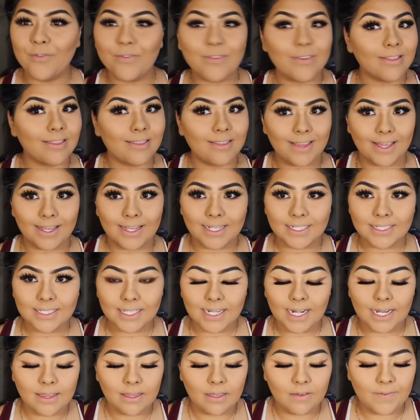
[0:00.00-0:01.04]
Like I
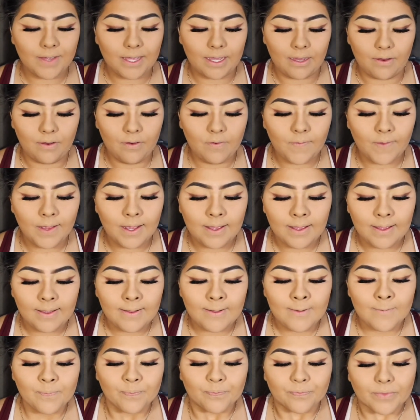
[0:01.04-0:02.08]
said, I love e.l.f.
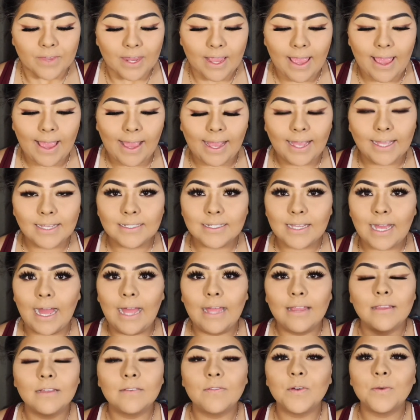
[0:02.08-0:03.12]
and
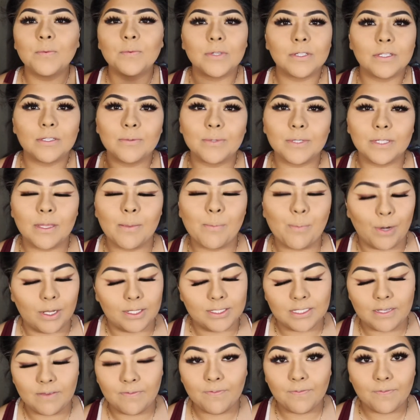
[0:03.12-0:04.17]
I love a really
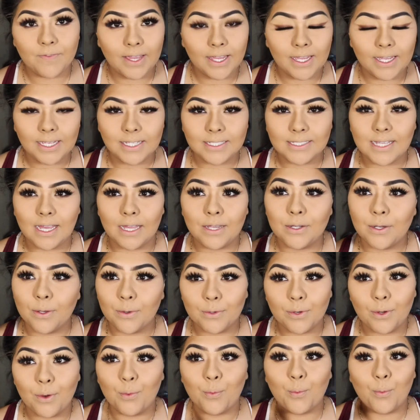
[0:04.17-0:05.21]
bronzy face. I
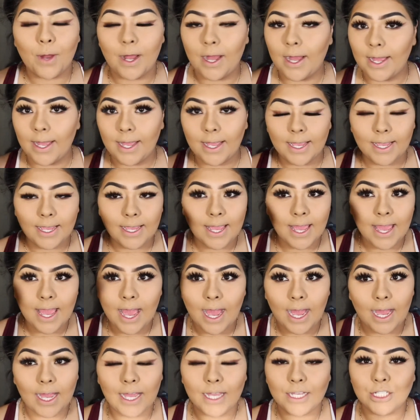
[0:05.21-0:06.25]
don't know why,
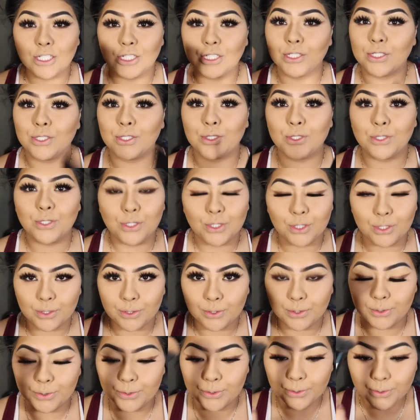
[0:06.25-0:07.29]
I just
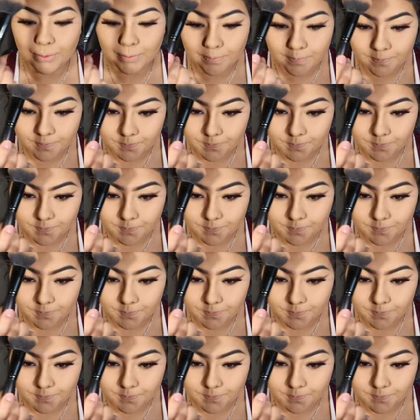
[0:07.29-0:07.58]
do.